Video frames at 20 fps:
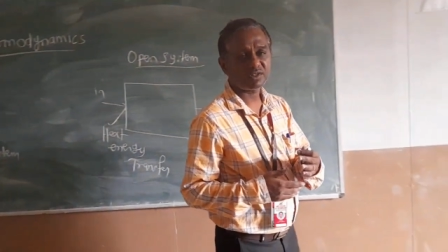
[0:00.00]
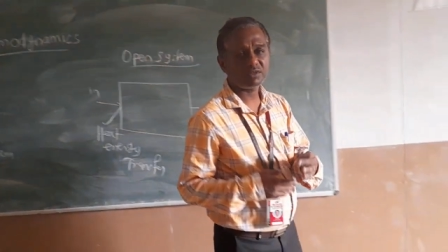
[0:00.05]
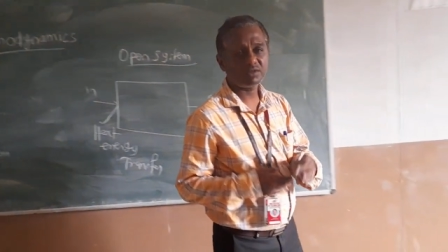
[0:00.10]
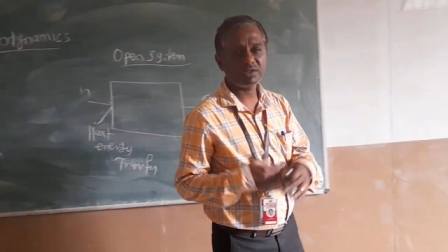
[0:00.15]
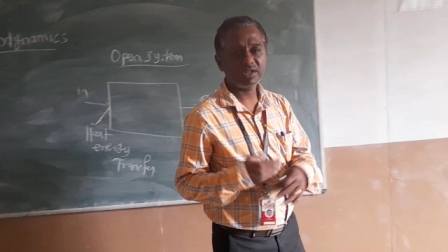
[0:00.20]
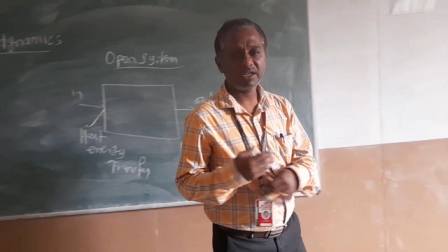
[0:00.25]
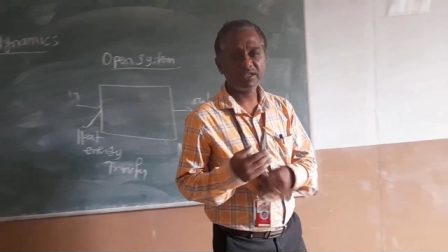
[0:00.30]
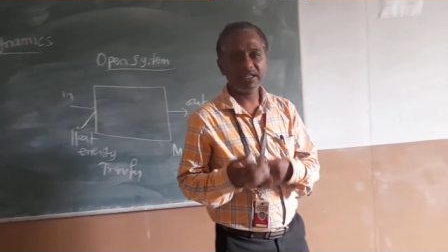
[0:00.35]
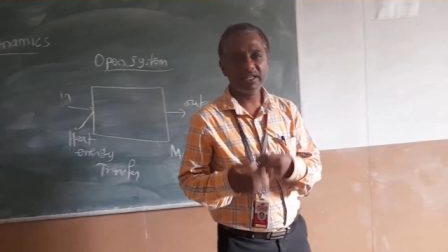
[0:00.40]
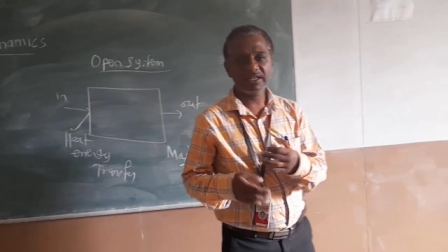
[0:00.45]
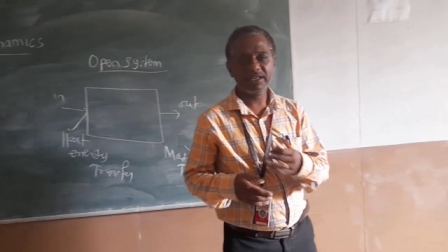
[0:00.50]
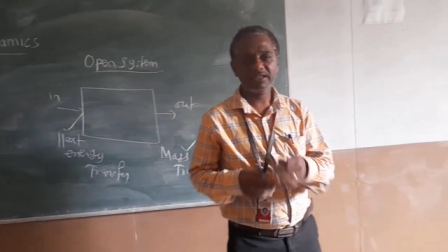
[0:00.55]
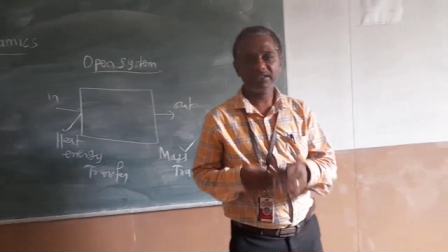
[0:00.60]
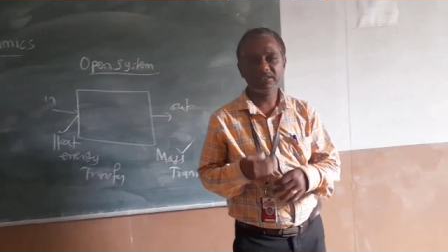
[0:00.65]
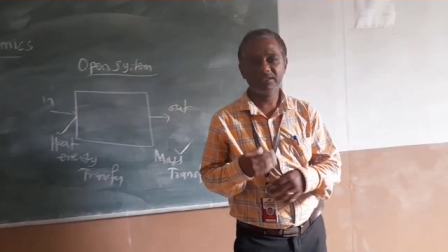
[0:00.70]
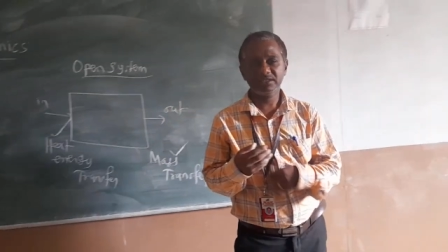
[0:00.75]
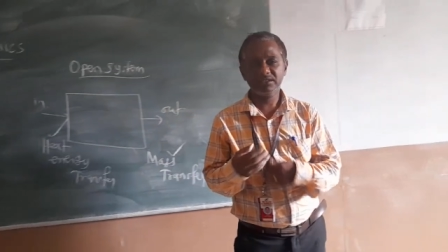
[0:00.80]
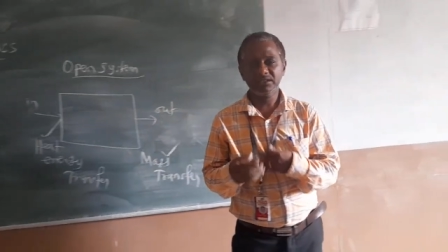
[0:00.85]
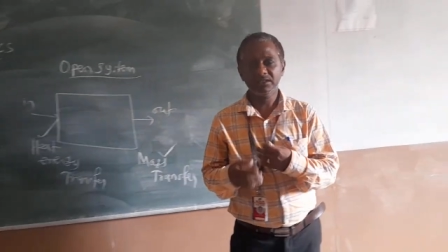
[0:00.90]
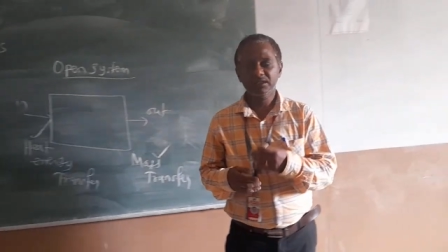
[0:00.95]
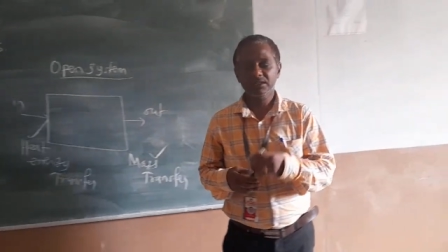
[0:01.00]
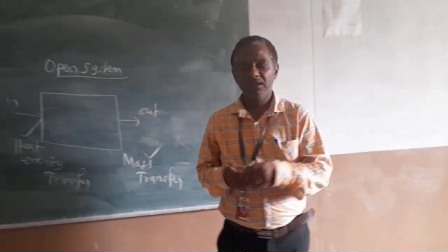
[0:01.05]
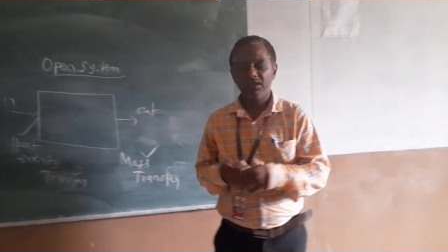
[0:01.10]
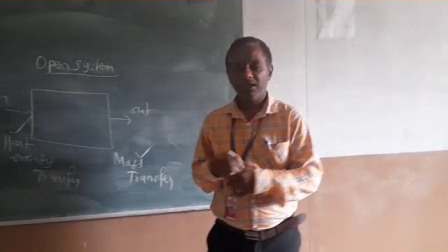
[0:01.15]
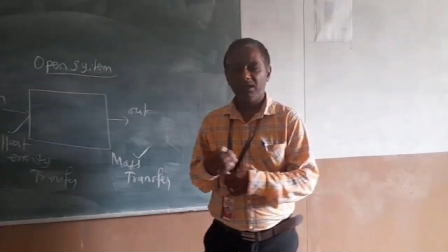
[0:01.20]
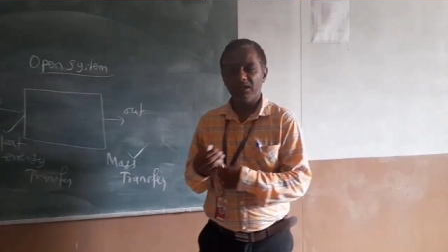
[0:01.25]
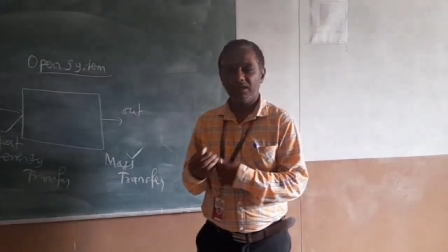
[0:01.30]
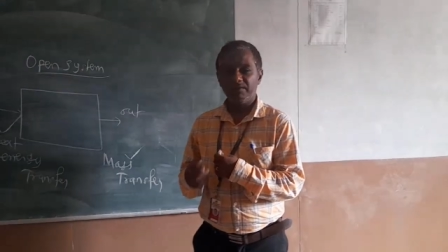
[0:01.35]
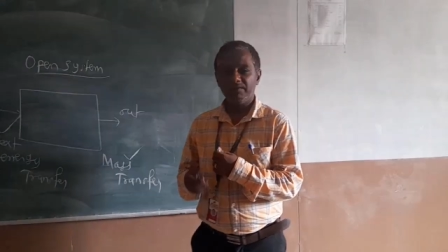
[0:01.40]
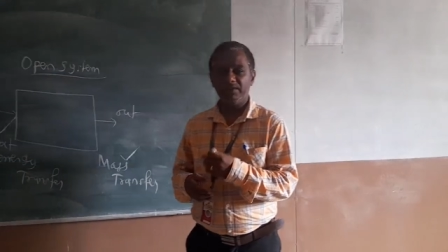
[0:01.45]
so that the
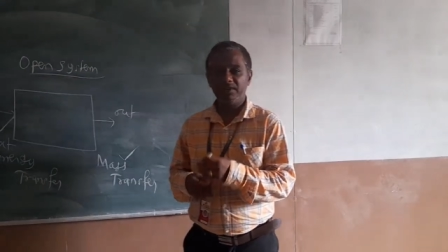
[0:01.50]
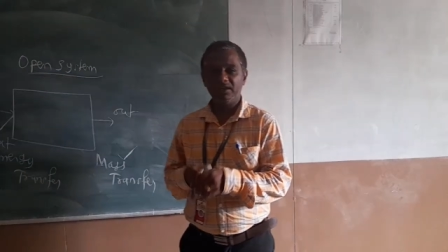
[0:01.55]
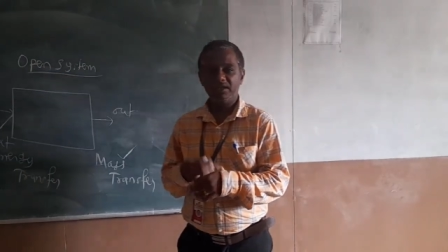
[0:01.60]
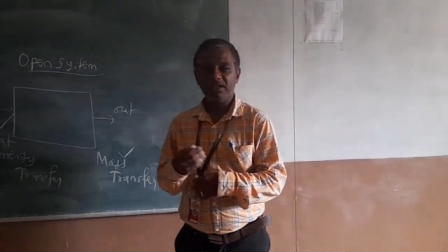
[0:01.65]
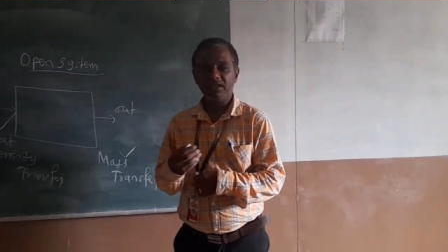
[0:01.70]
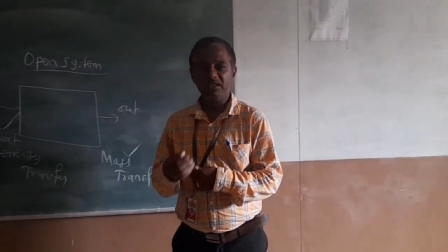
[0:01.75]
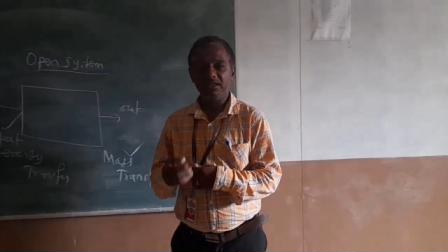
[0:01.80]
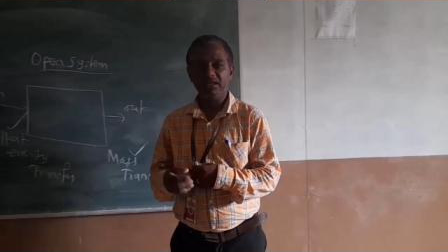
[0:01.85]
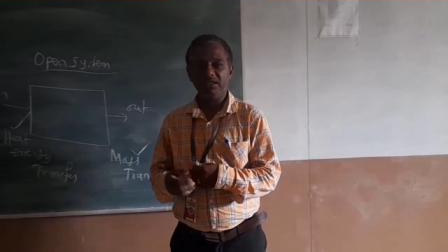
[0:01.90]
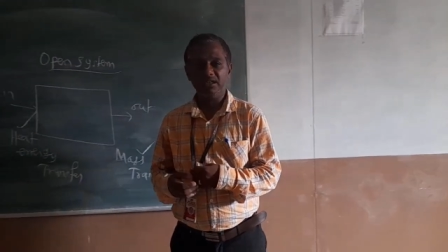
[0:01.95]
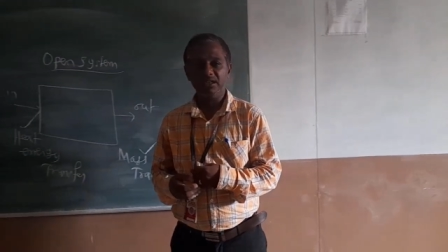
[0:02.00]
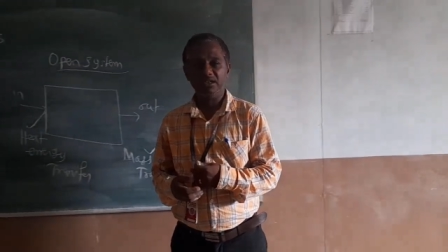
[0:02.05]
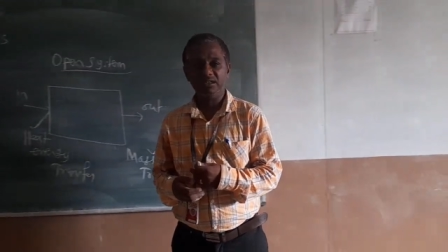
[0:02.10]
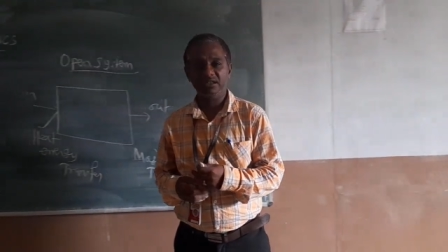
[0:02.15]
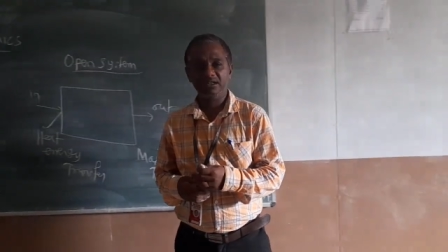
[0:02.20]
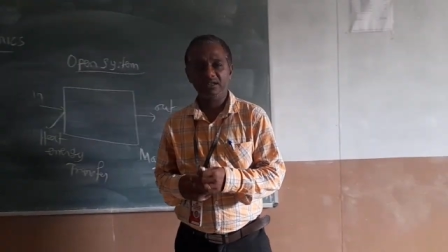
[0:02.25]
engine will run.